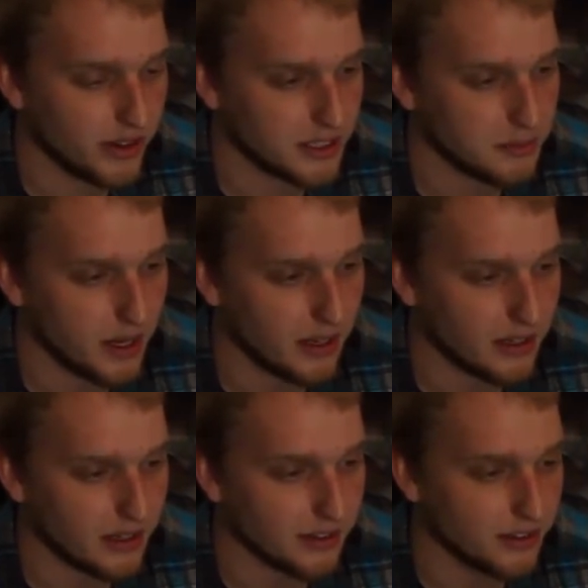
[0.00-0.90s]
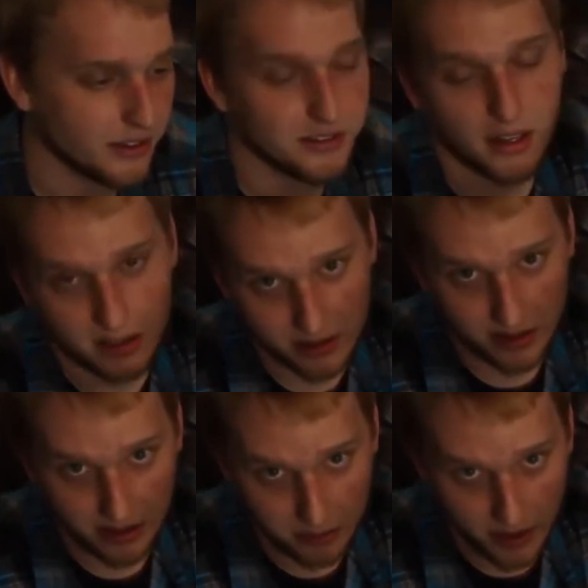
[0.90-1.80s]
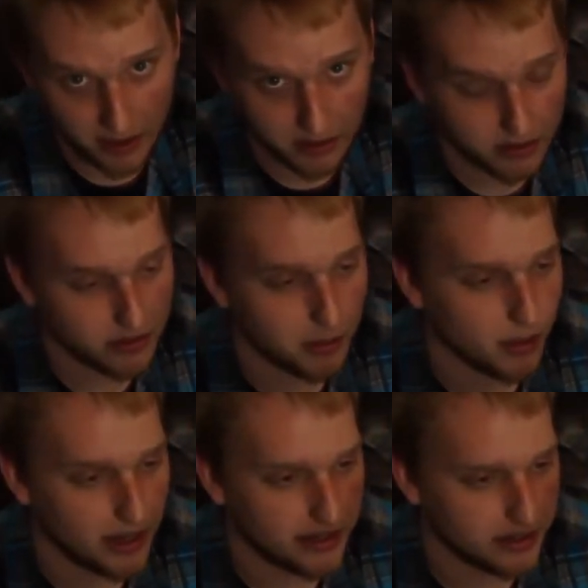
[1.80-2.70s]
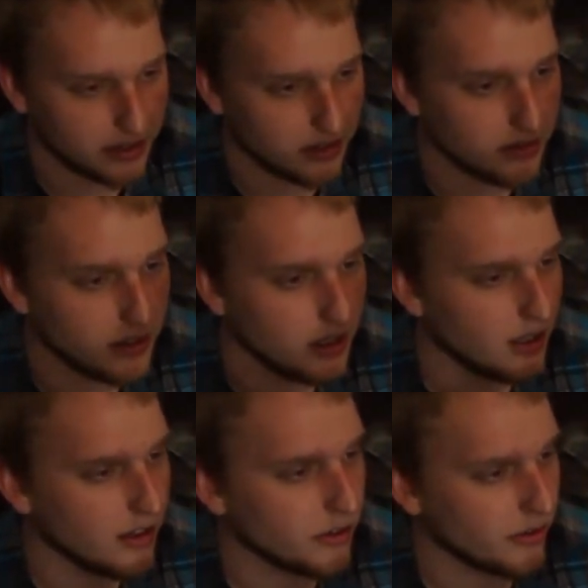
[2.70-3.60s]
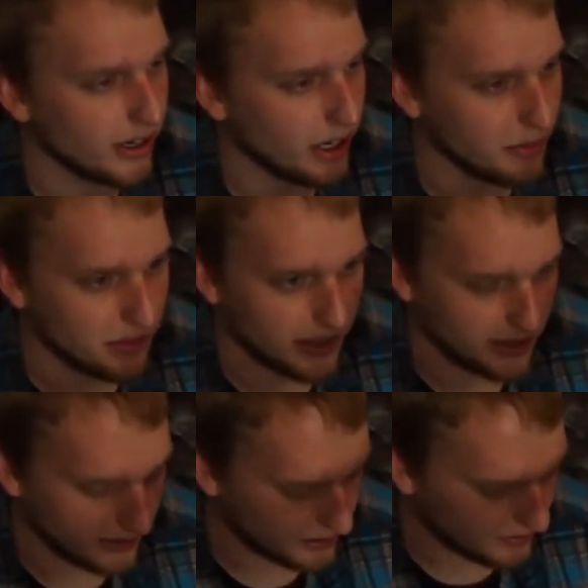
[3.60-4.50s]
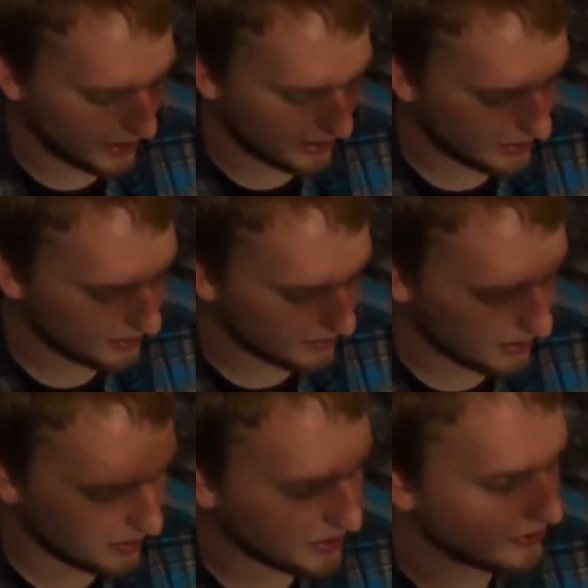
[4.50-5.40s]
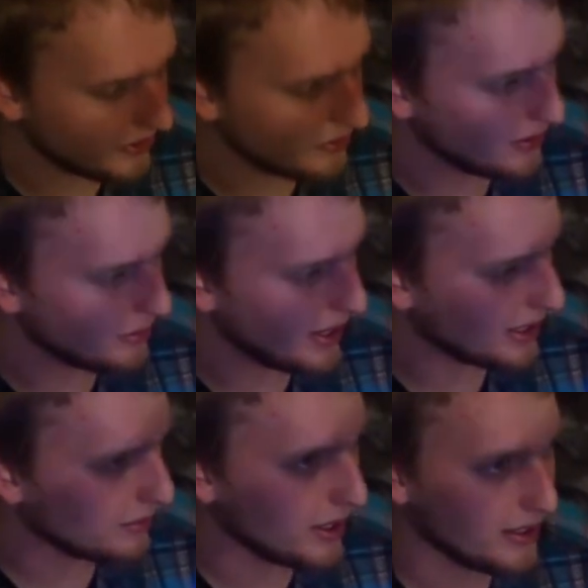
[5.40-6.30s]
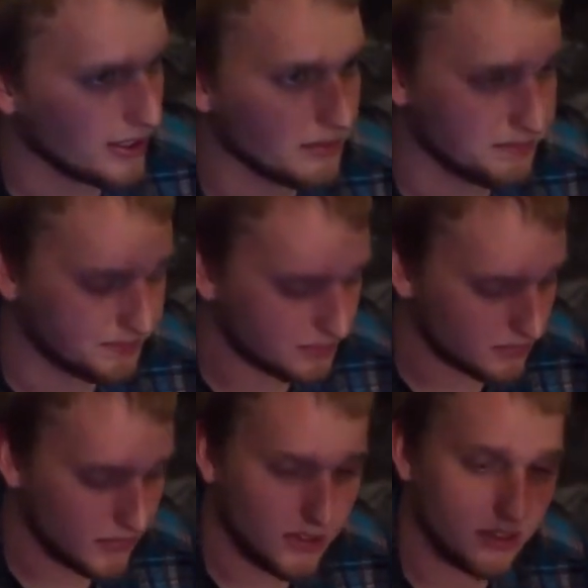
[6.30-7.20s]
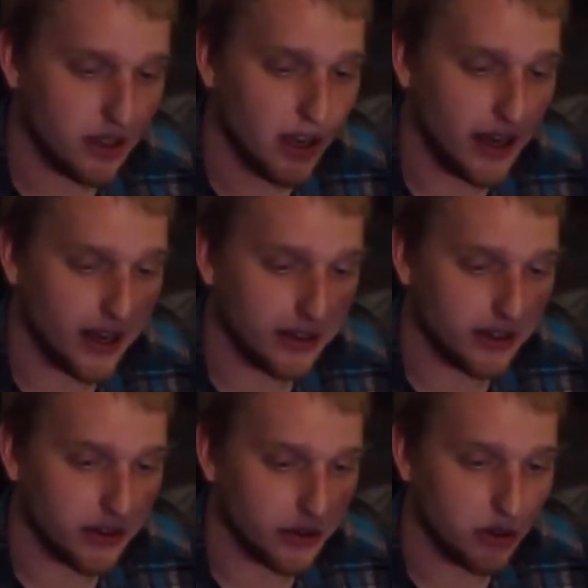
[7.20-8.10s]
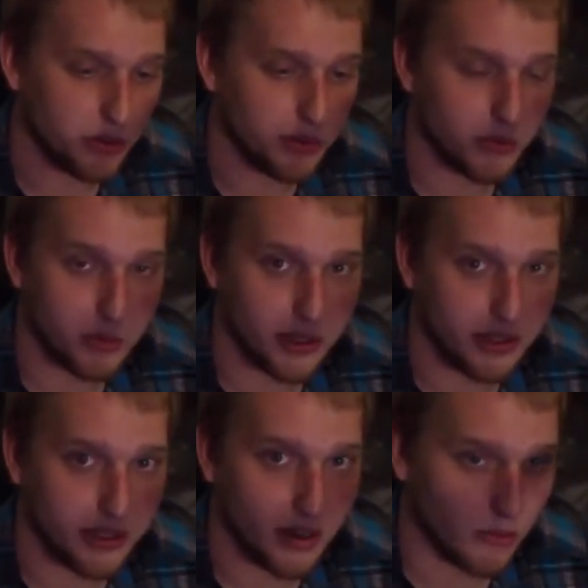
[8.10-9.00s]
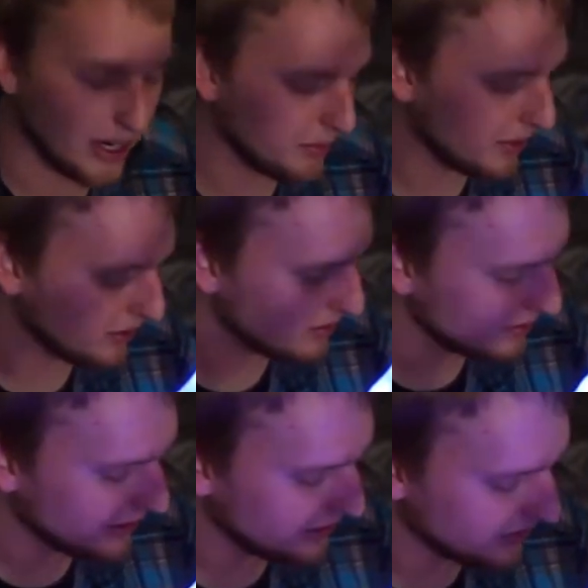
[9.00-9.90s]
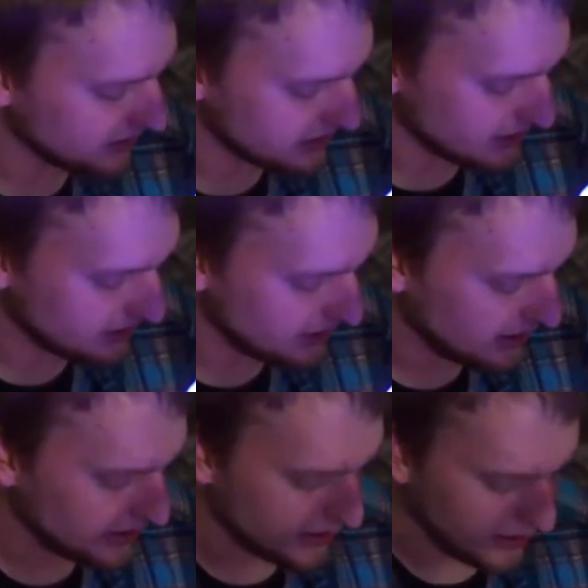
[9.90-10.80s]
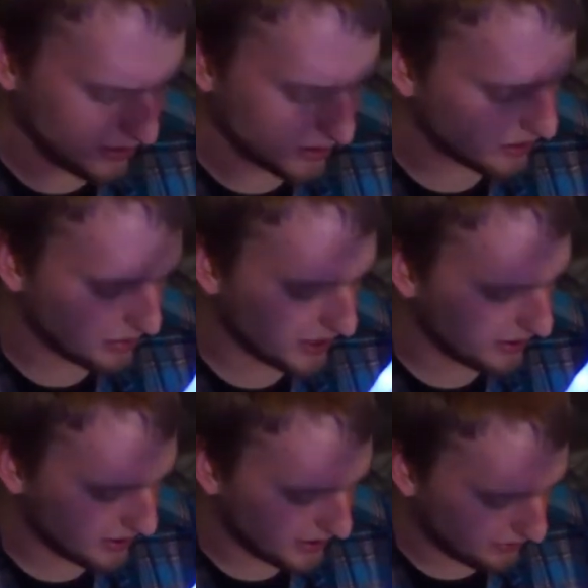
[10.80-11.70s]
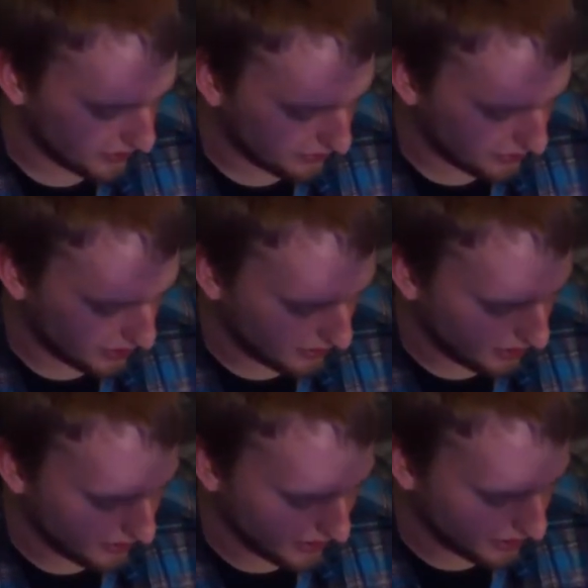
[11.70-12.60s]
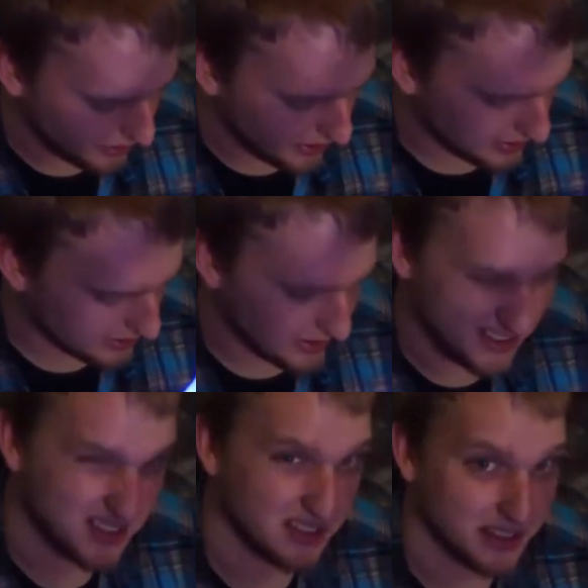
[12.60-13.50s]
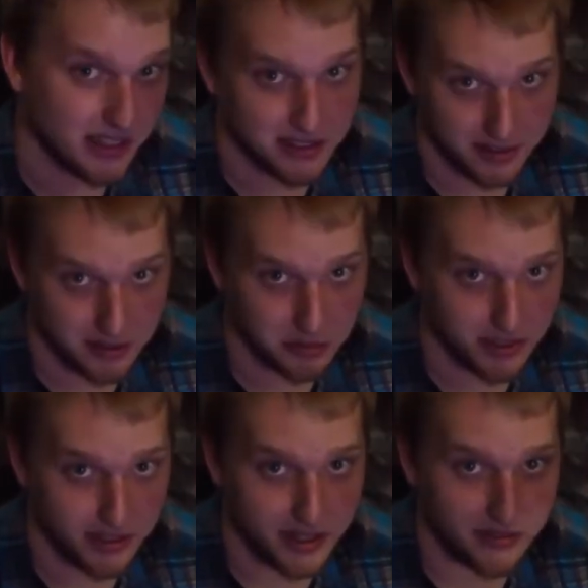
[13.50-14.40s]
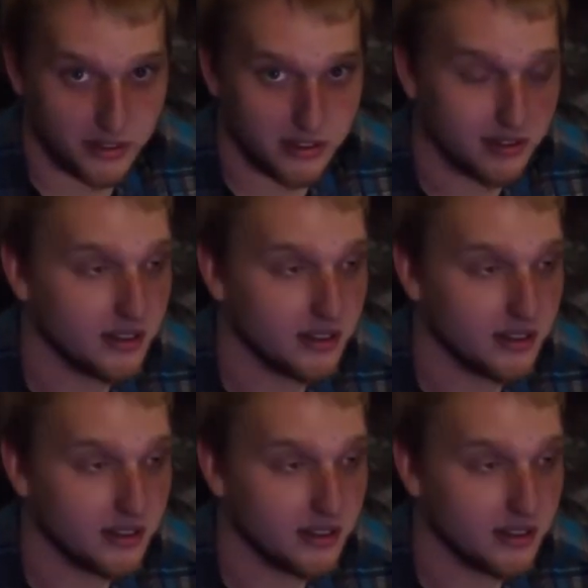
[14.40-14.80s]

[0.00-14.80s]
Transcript: Effects Bank is the second to last bank, number 18. So right now I'm in my custom bank. I'm just going to flip back a bank. And the hoop will be a rainbow, as you can see. Looks completely different from all the other banks, and that's because it is completely different.